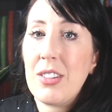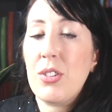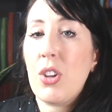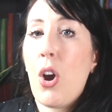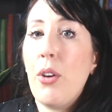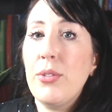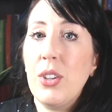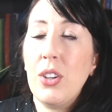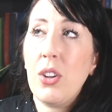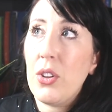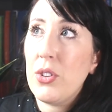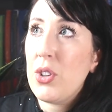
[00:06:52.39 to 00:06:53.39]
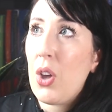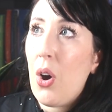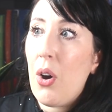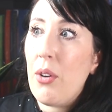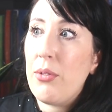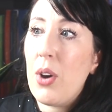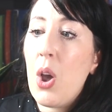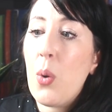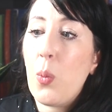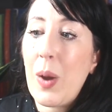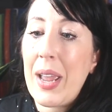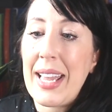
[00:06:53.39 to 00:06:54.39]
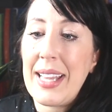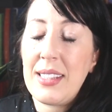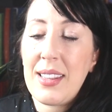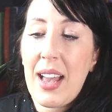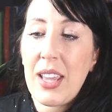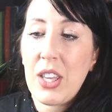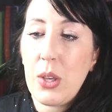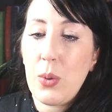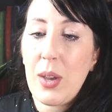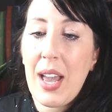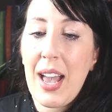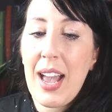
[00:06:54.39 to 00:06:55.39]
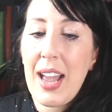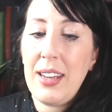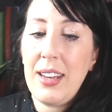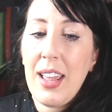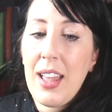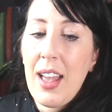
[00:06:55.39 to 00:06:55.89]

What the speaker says: There is often lots of ways that you can